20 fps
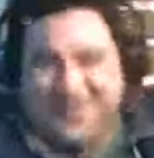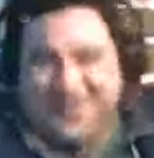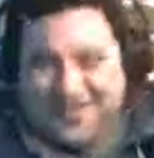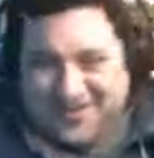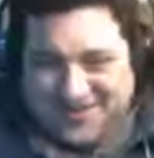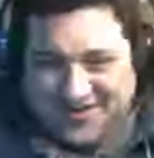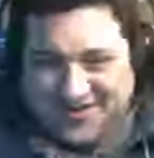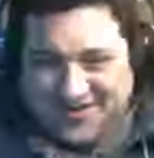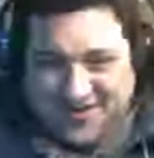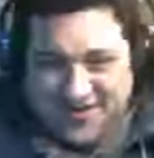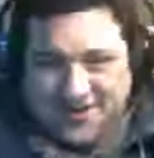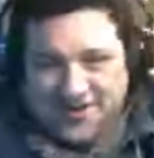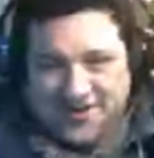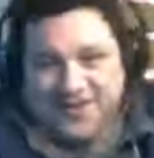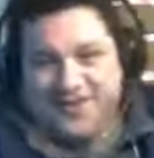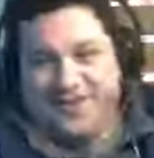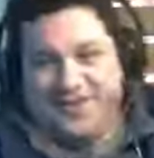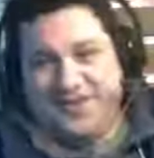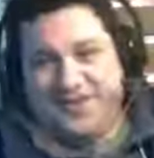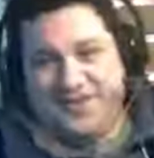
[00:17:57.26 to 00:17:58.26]
Get this into
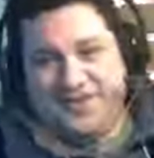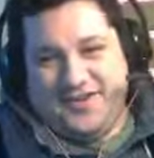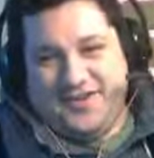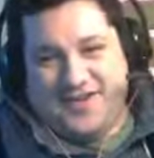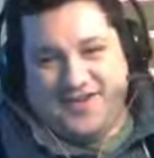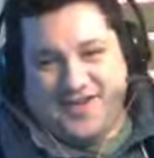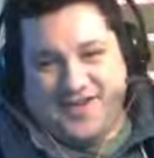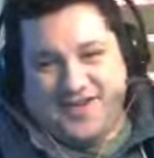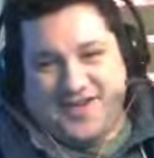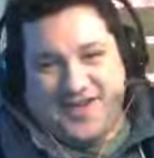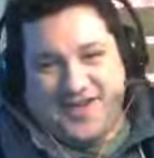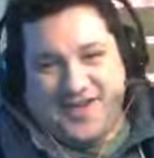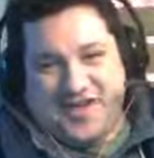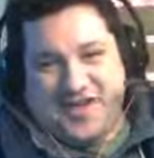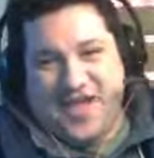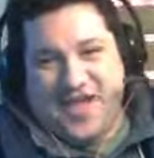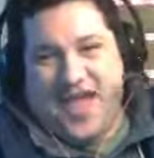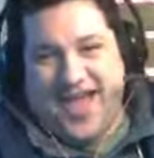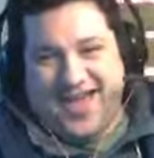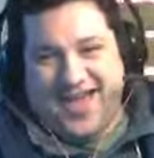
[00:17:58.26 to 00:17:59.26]
your brains, people.
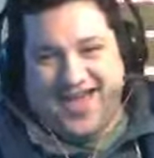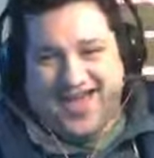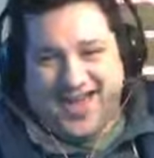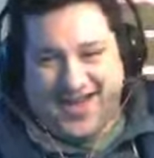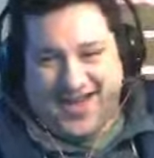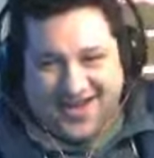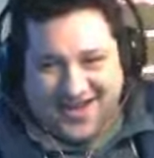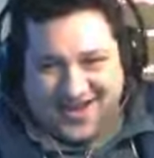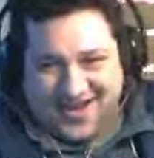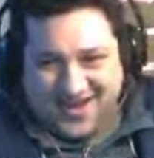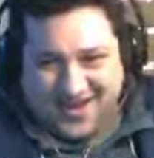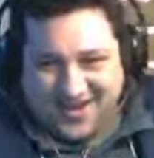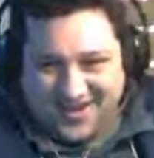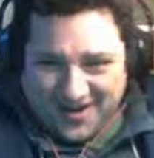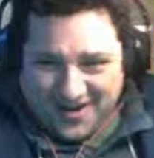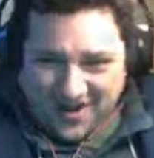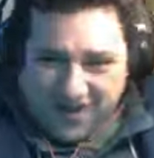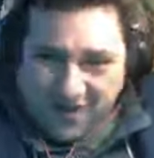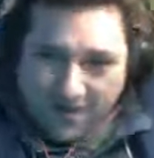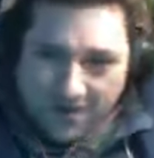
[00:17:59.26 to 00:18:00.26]
He didn't get
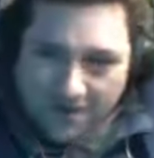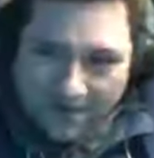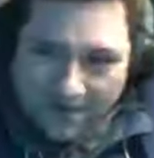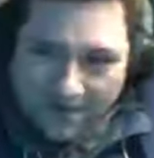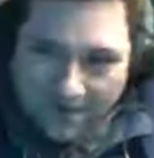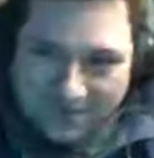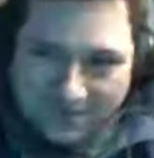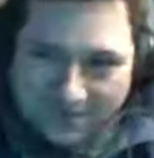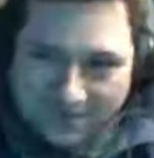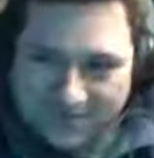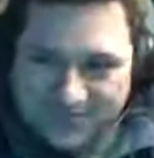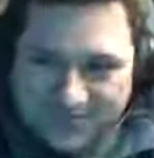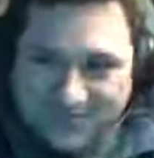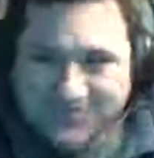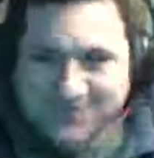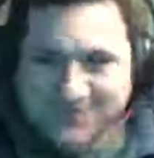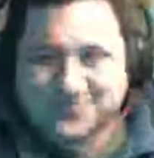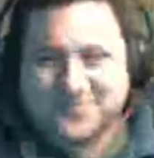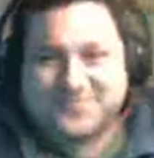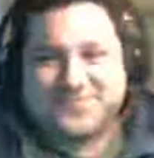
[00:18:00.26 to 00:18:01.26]
run over.
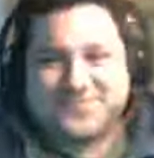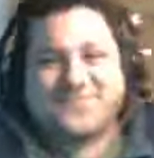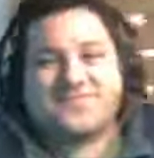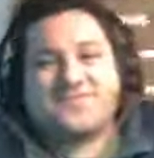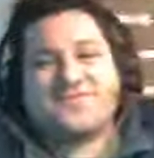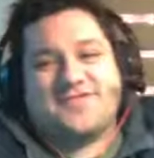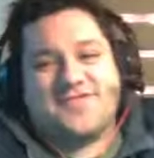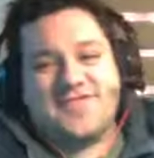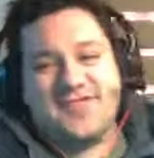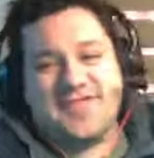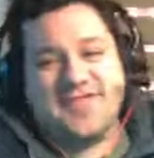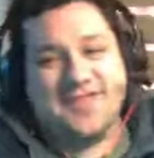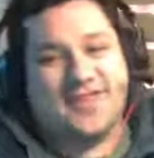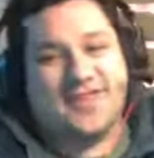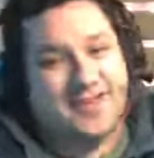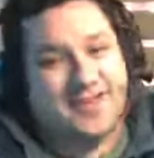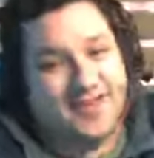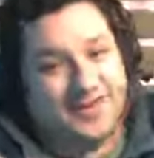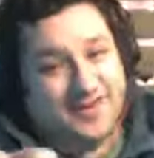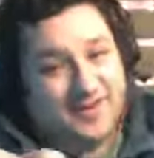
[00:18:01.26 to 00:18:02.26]
That didn't happen in this
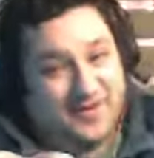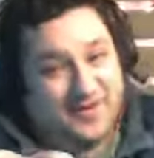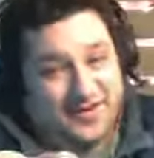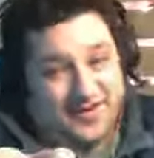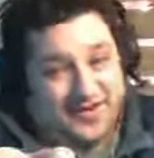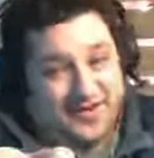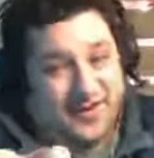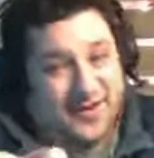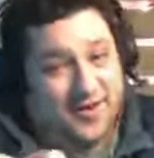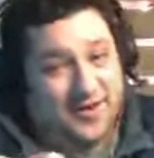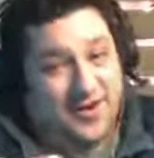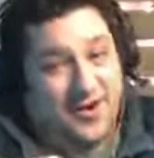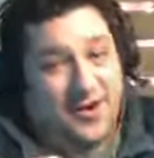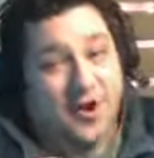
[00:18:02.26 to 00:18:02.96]
form of